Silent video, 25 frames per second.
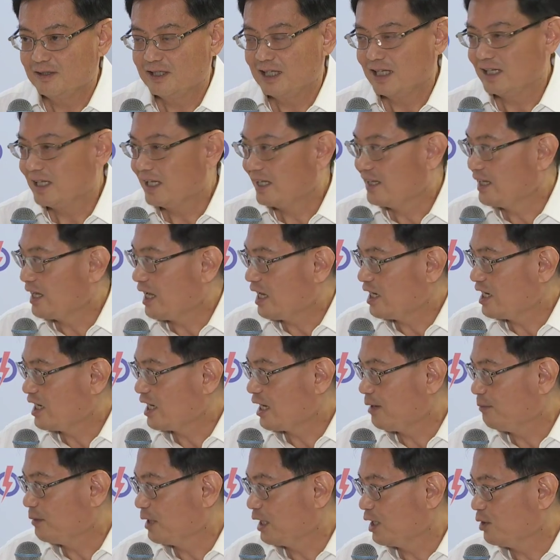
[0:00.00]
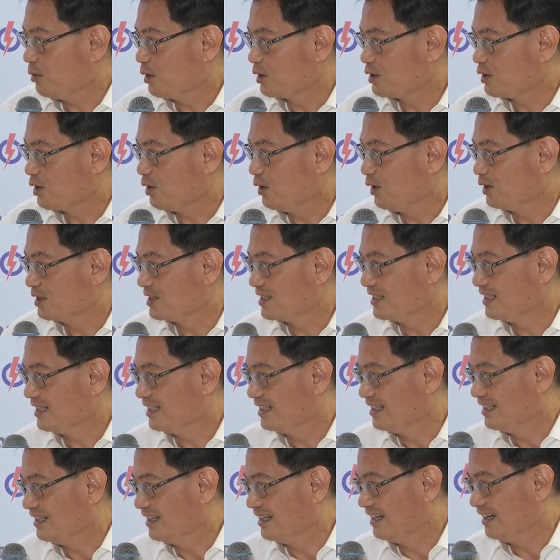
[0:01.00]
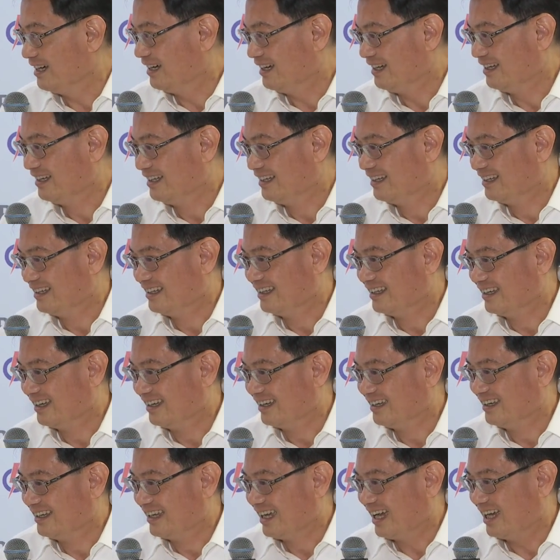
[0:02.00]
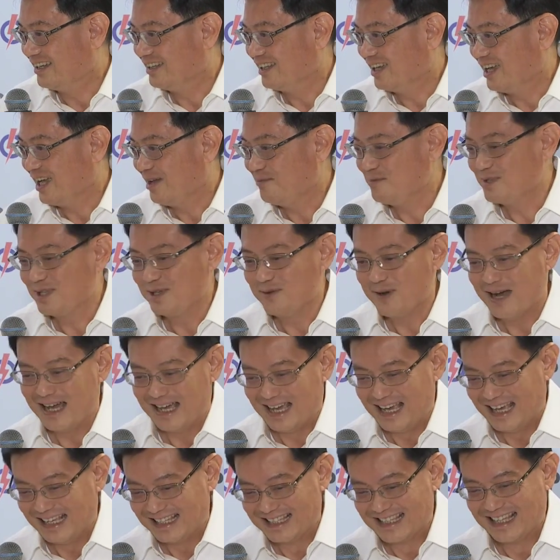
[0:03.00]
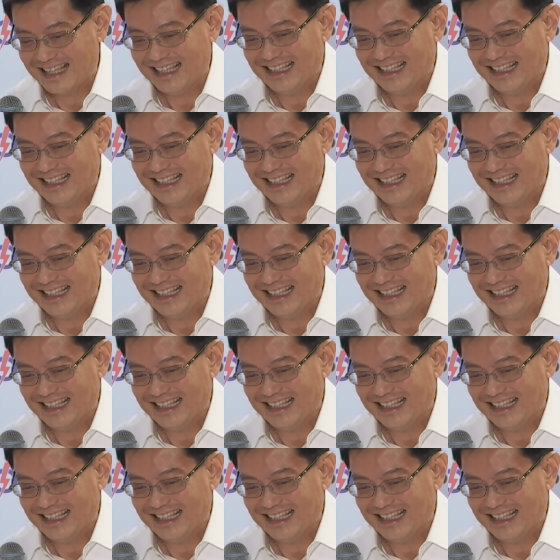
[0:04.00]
At, th at the time, I think it was called uh, M C Y S.